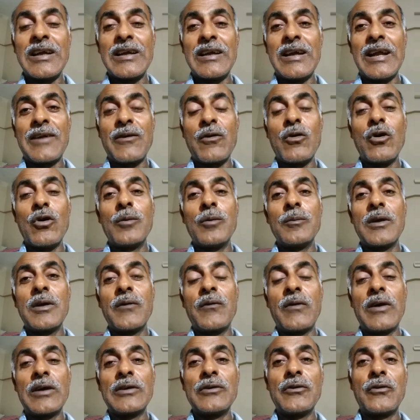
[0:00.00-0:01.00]
at home,
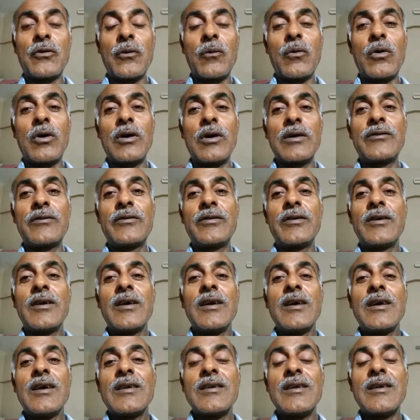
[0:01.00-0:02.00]
if I used to watch,
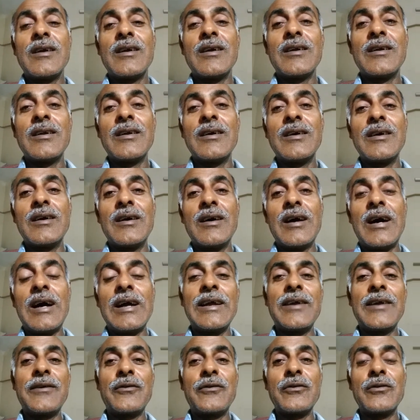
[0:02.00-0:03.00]
then I
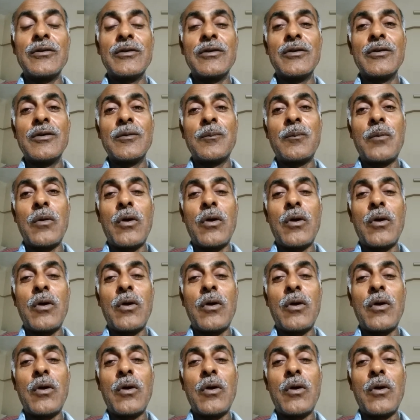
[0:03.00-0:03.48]
had to, you know,